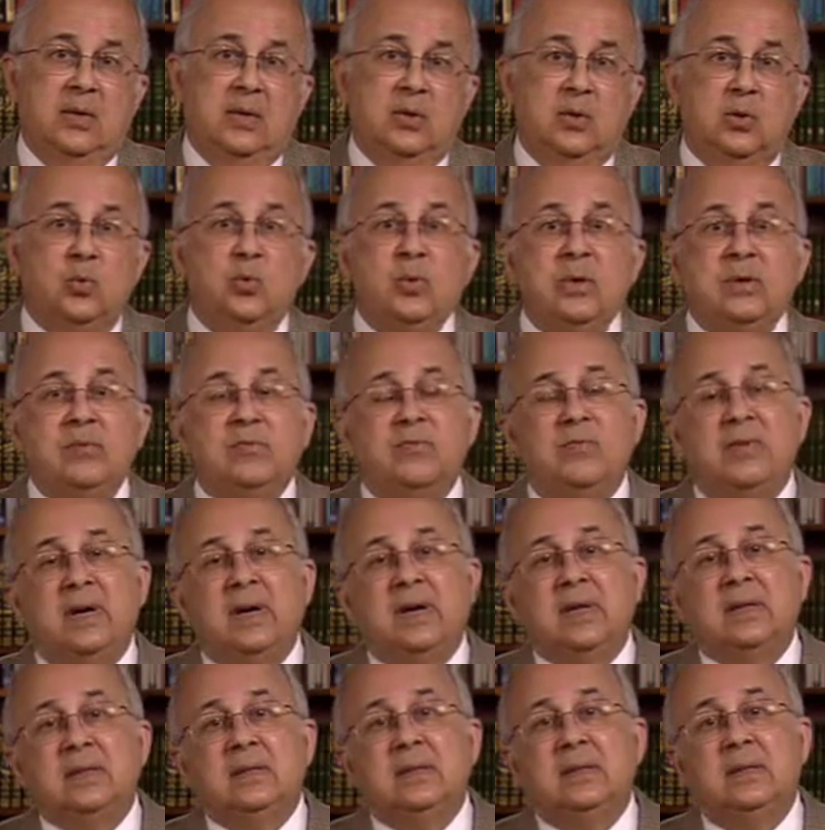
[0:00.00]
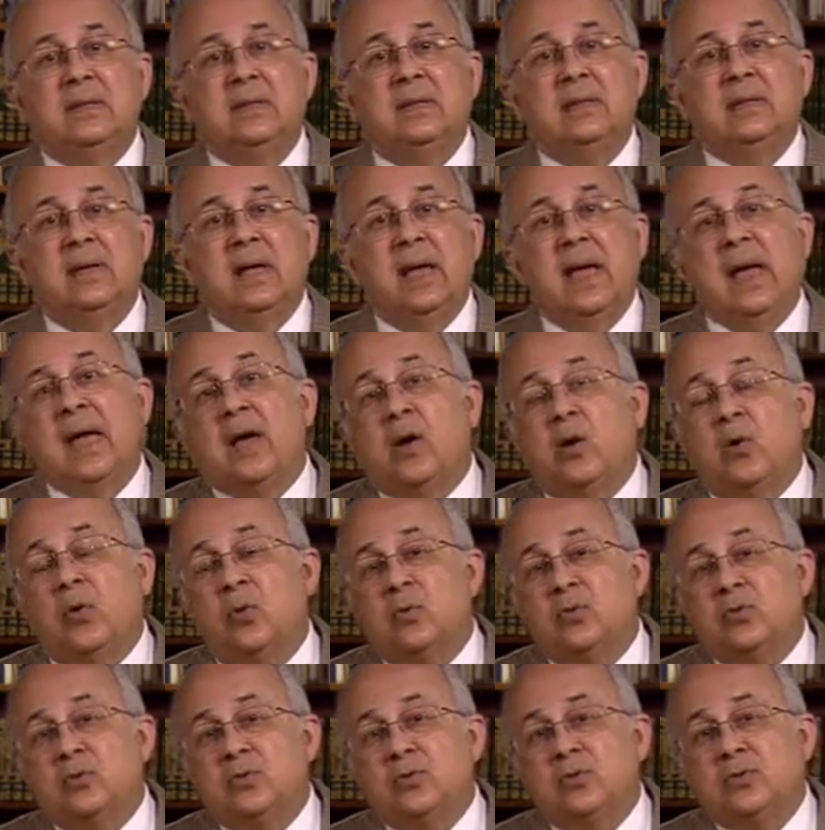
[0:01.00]
do we find
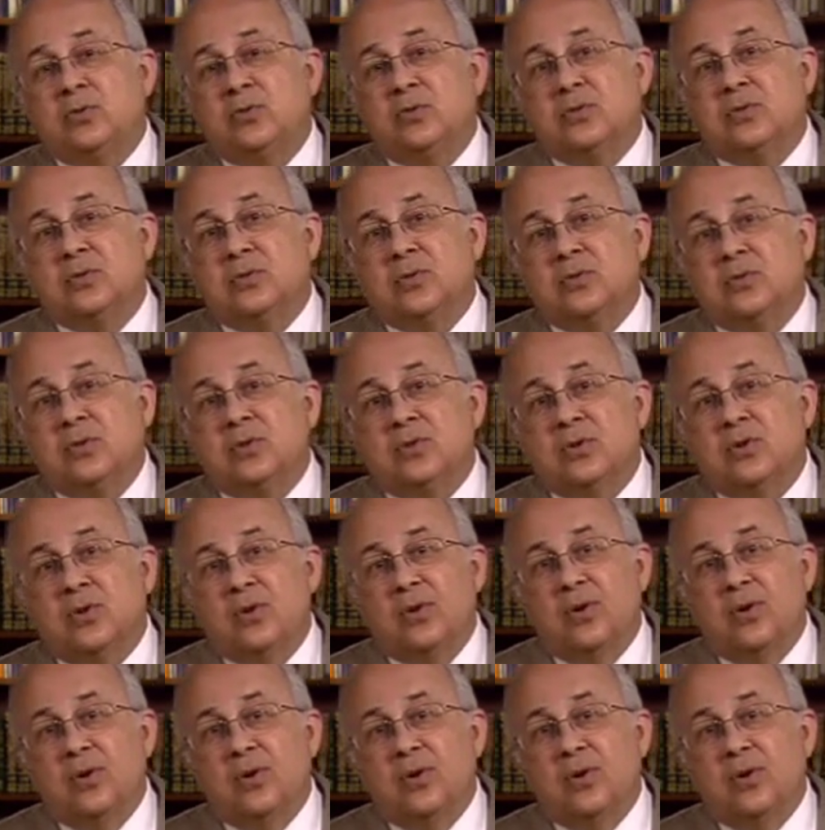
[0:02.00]
echoes